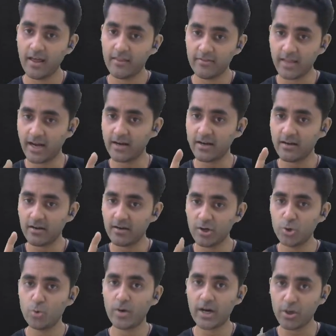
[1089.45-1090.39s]
that
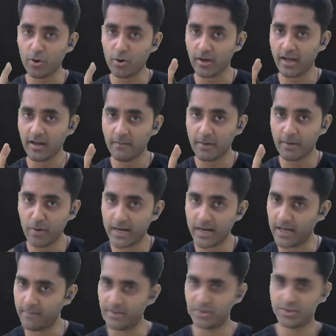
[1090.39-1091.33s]
you are talking about
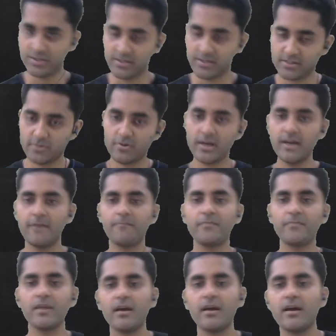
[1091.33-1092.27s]
dimensions. Okay,
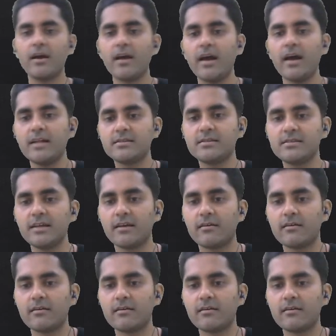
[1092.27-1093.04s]
and see,